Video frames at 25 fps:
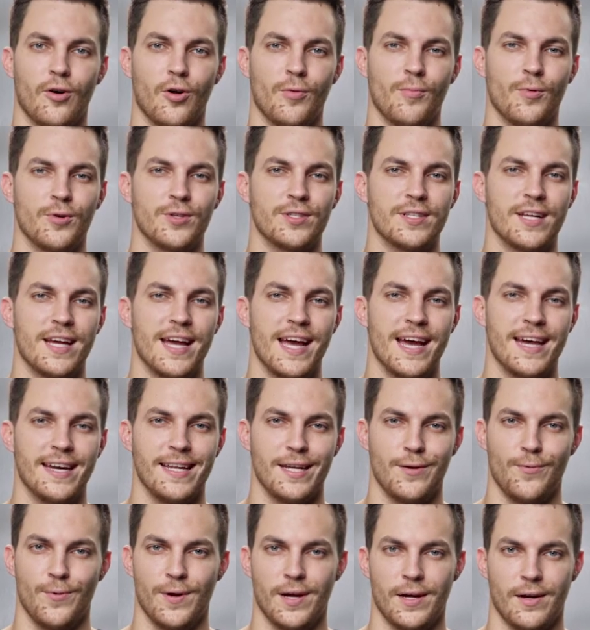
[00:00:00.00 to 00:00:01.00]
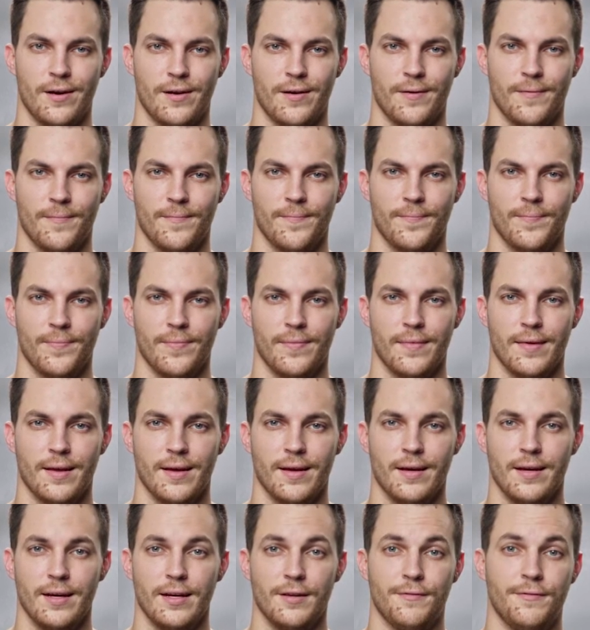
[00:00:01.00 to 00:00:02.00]
almost anywhere.
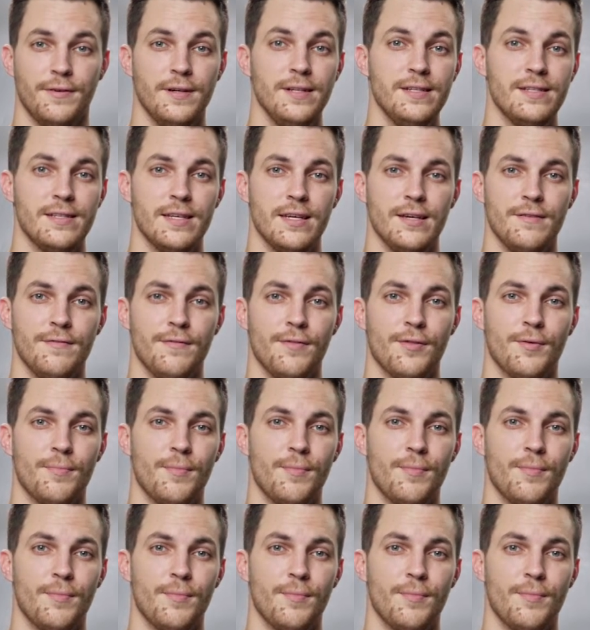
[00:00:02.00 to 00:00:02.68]
It fills even